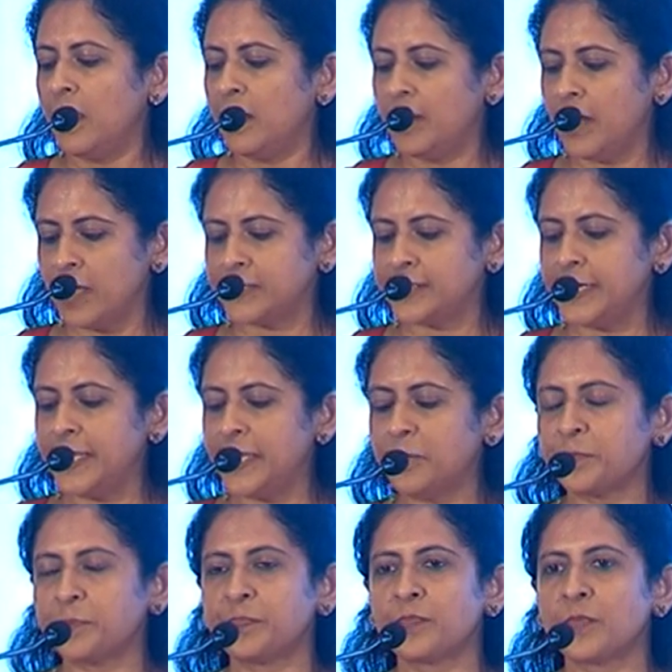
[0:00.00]
Lastly,
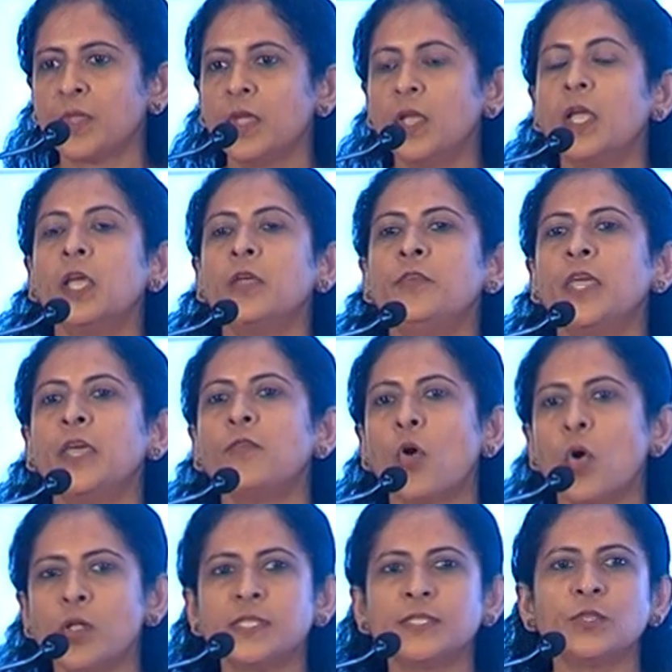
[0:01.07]
we have
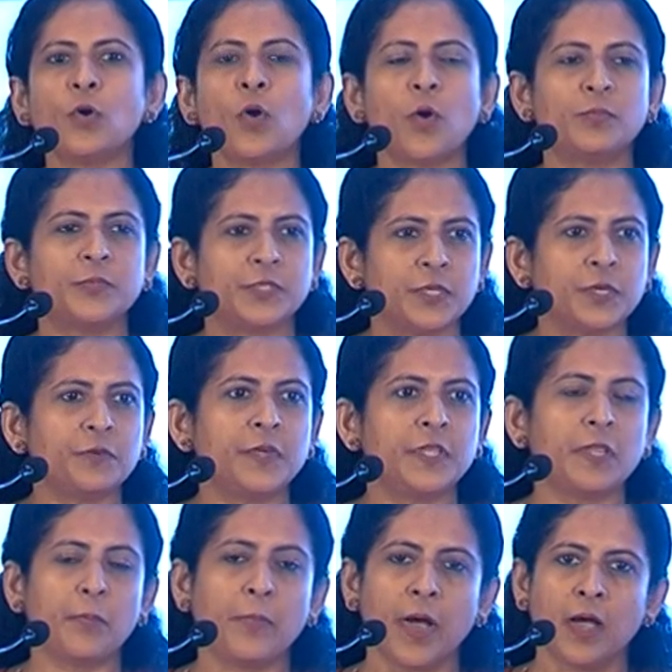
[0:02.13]
also observed in
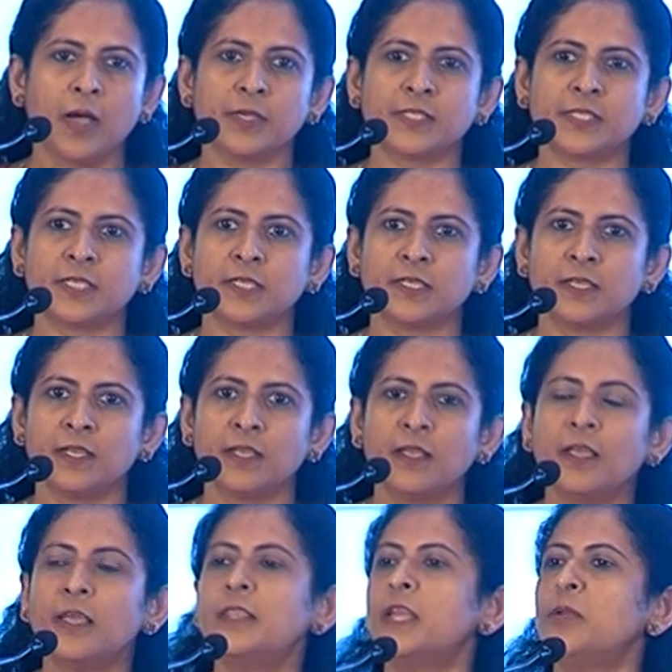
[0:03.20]
the past
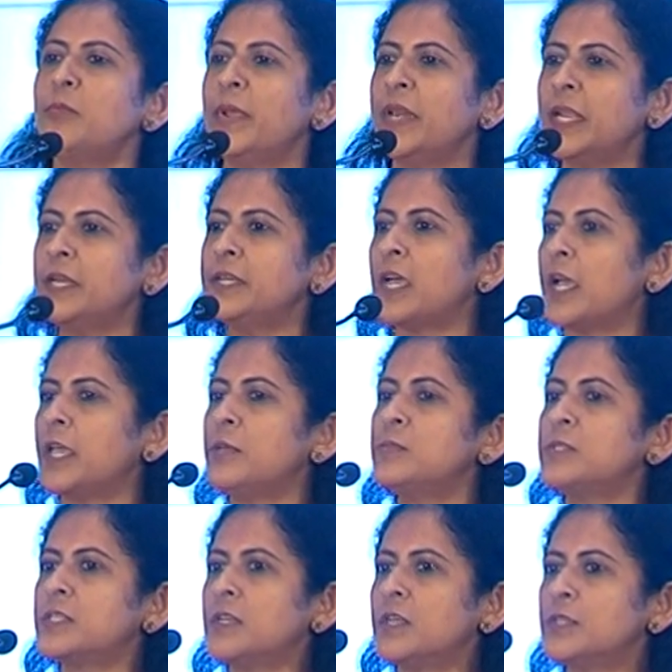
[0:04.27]
that many
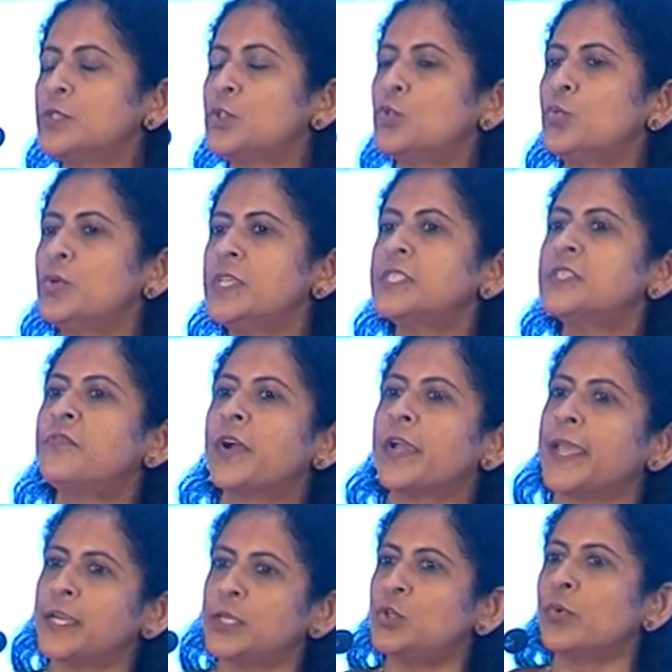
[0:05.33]
times students
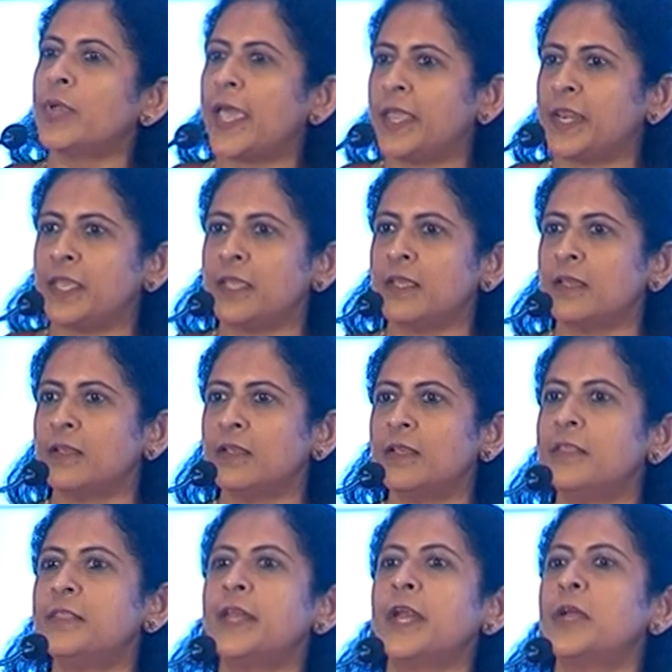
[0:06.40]
forget to carry
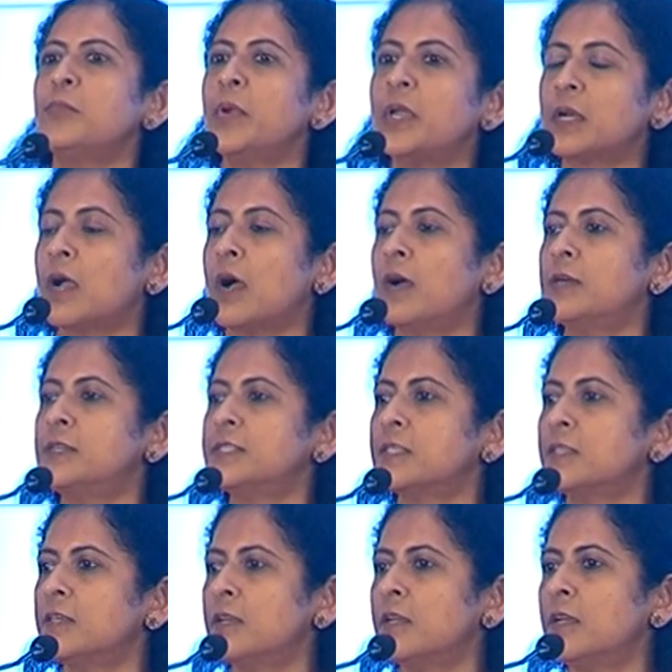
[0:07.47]
their admit cards
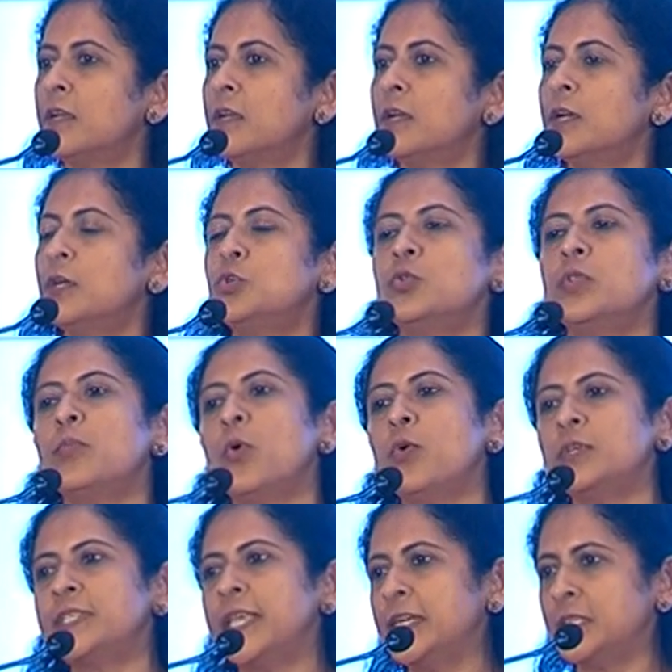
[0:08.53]
to the
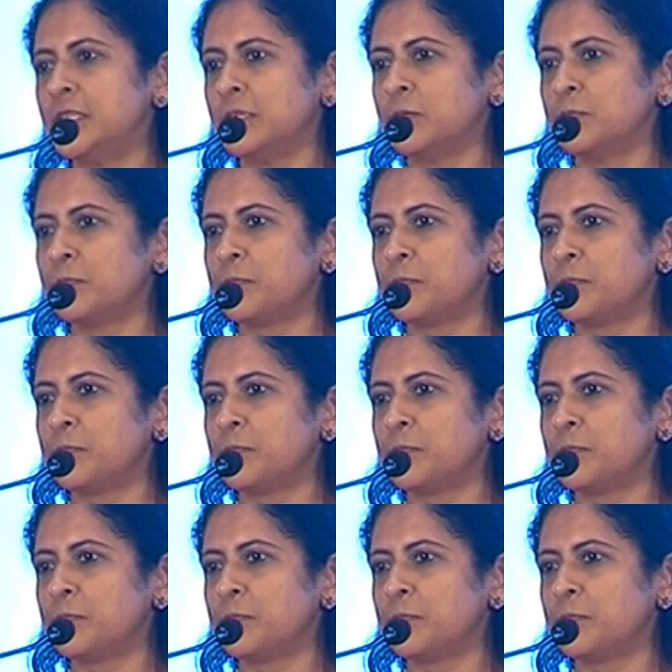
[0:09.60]
board center.